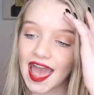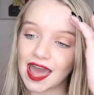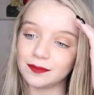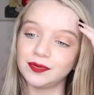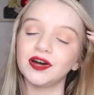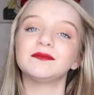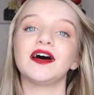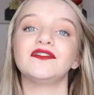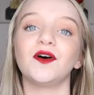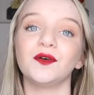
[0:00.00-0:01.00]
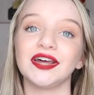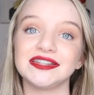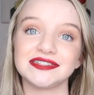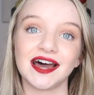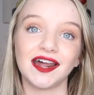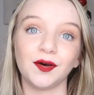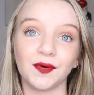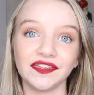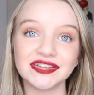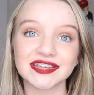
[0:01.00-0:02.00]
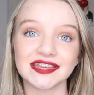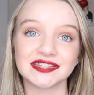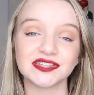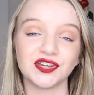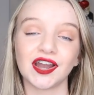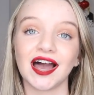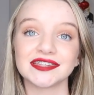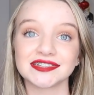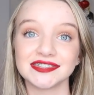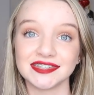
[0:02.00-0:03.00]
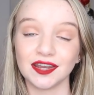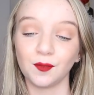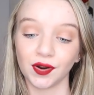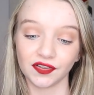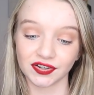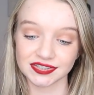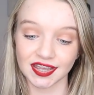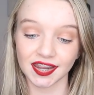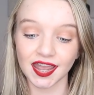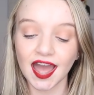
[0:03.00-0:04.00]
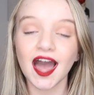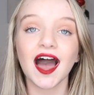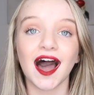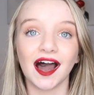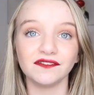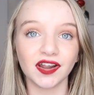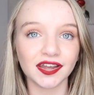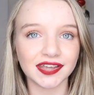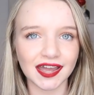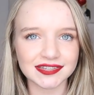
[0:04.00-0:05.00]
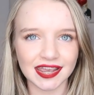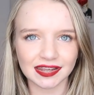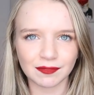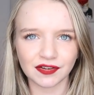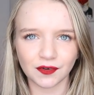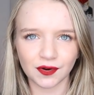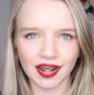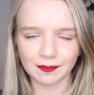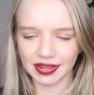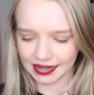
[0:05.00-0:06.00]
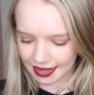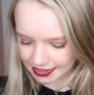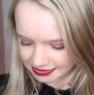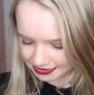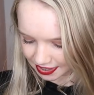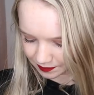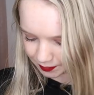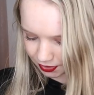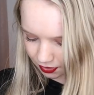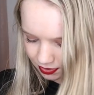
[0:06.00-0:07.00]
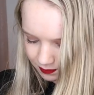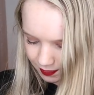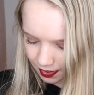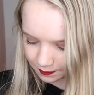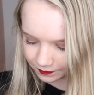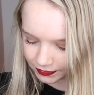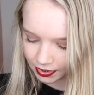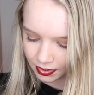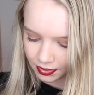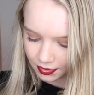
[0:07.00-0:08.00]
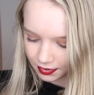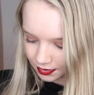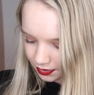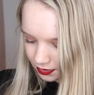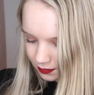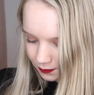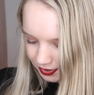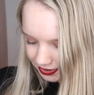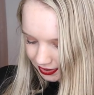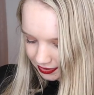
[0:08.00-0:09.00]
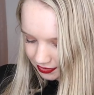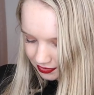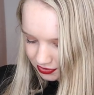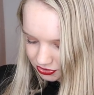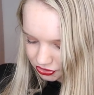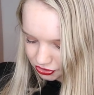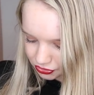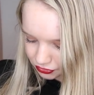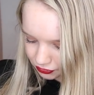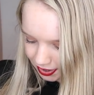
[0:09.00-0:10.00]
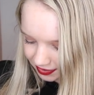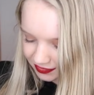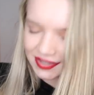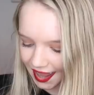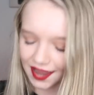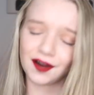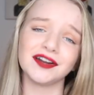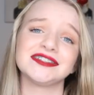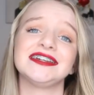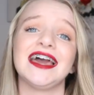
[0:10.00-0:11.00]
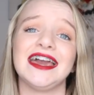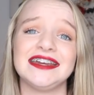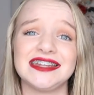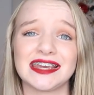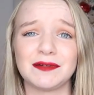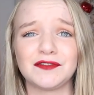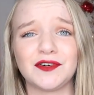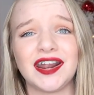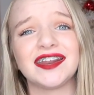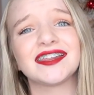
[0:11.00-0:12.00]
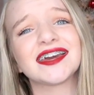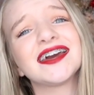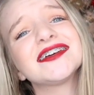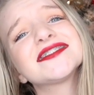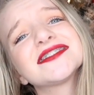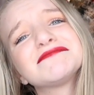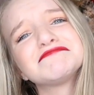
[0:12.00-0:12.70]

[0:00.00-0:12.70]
and put my phone inside one of these cases so you guys can see what it looks like. I've not yet taken my phone out of my case so I put it on, but we can try this. I honestly hate taking my phone out of the case.